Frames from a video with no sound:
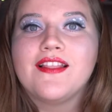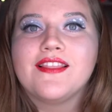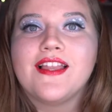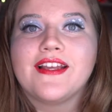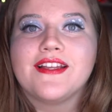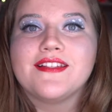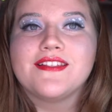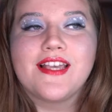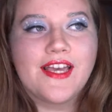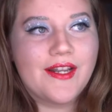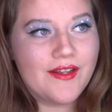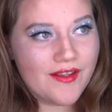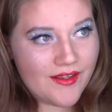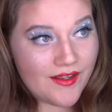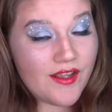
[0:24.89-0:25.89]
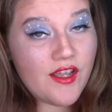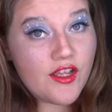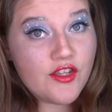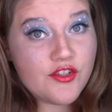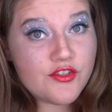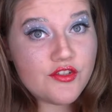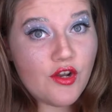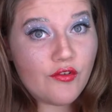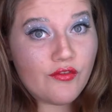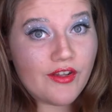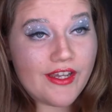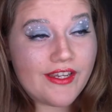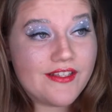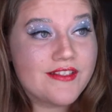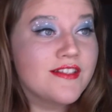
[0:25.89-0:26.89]
like I said,
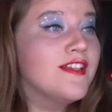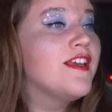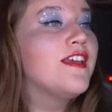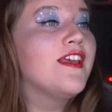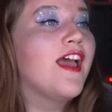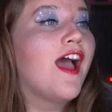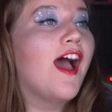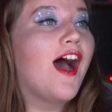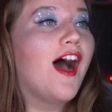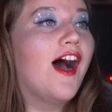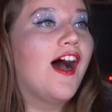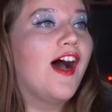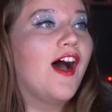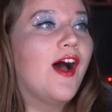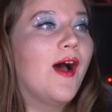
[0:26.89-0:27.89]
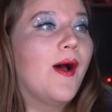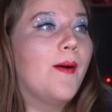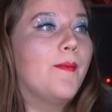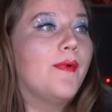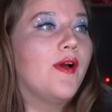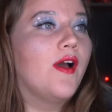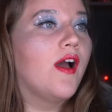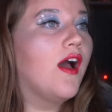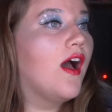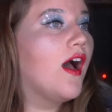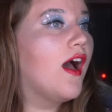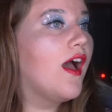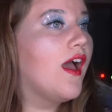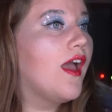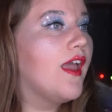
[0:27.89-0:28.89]
snowflakes.
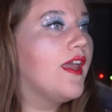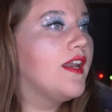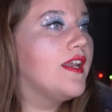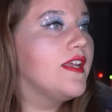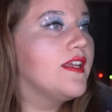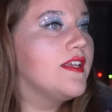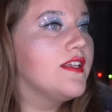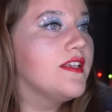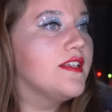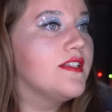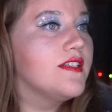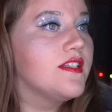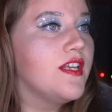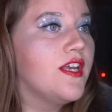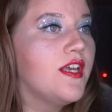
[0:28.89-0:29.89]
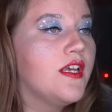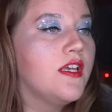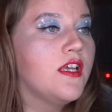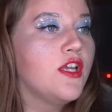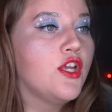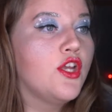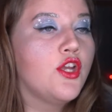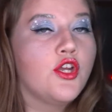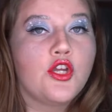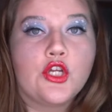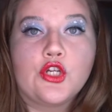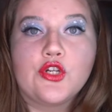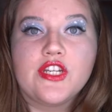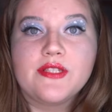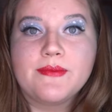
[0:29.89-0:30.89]
It is
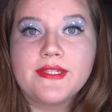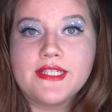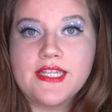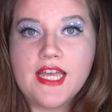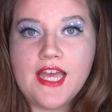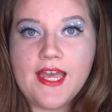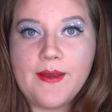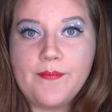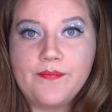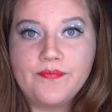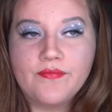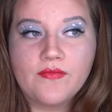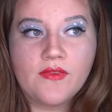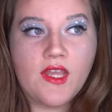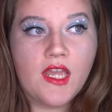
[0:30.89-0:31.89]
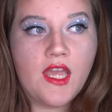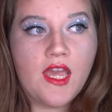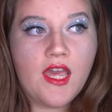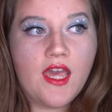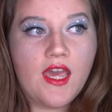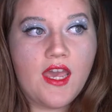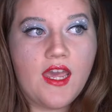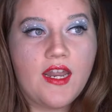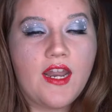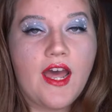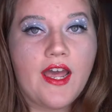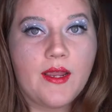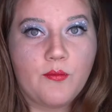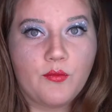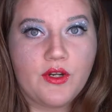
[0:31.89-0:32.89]
Christmas time and
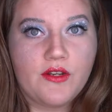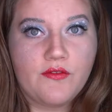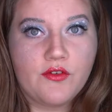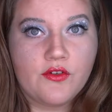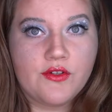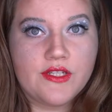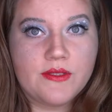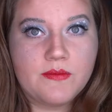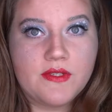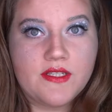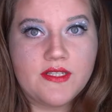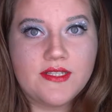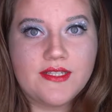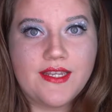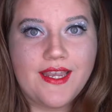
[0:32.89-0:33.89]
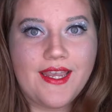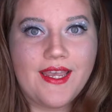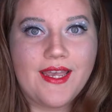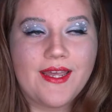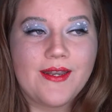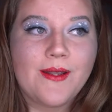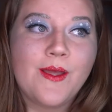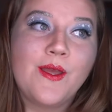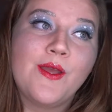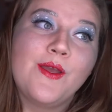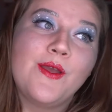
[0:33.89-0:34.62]
I am ready for Christmas and